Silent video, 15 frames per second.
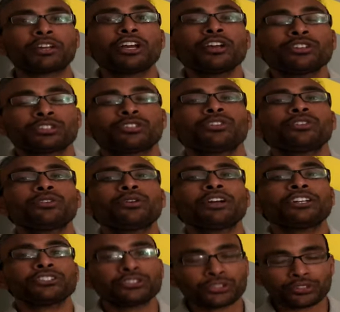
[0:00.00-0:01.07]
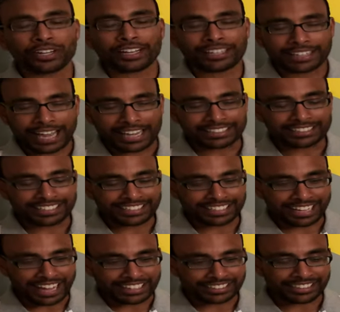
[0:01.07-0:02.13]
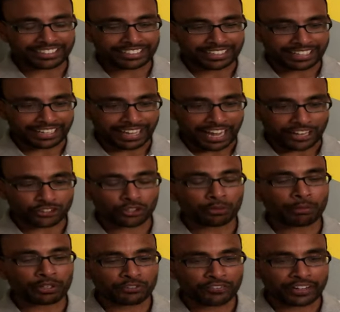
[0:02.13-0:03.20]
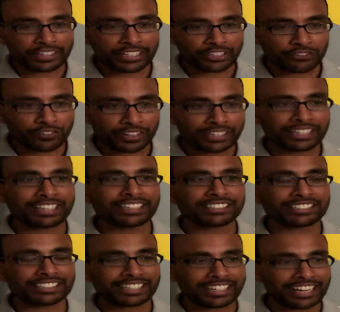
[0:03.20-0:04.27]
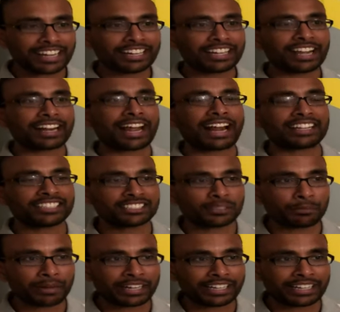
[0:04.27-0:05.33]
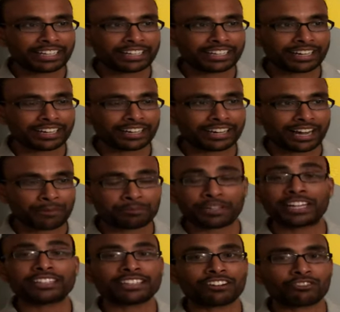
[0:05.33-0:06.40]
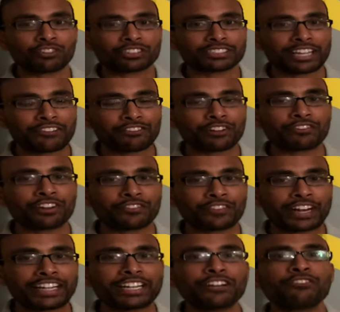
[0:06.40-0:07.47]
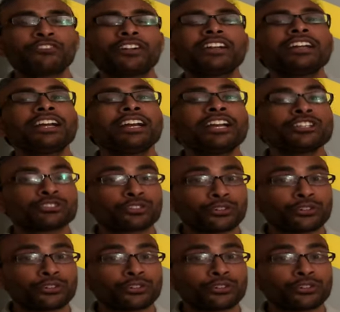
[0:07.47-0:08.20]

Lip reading: So today, I think October 2020 is really an anticipating update that was everyone waiting for. So